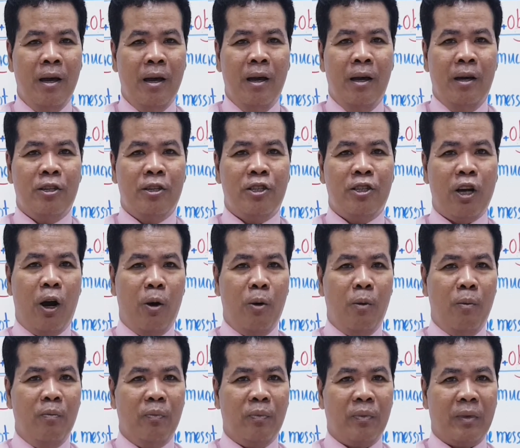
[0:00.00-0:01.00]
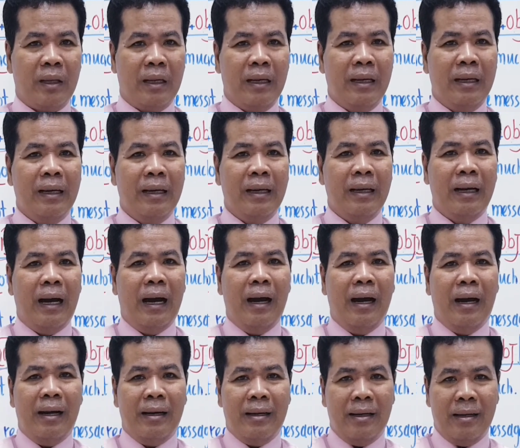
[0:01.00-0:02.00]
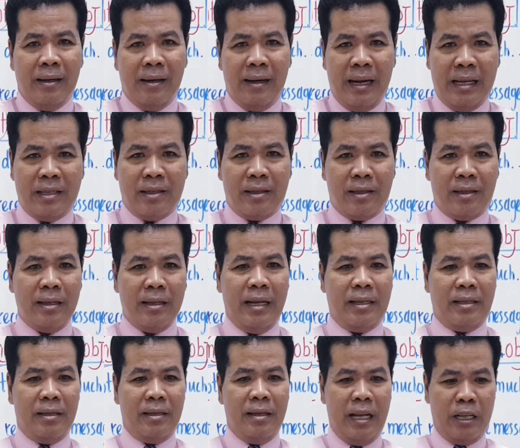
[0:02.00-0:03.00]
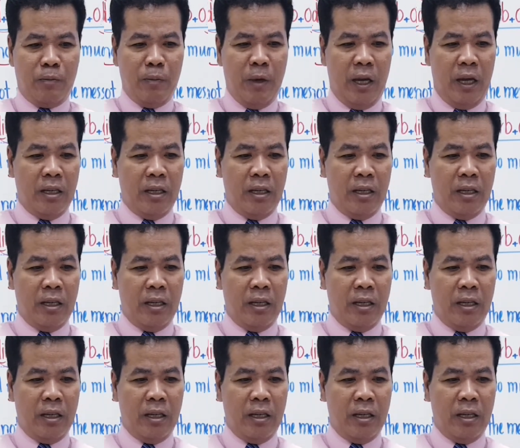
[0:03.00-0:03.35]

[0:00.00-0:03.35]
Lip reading: So let me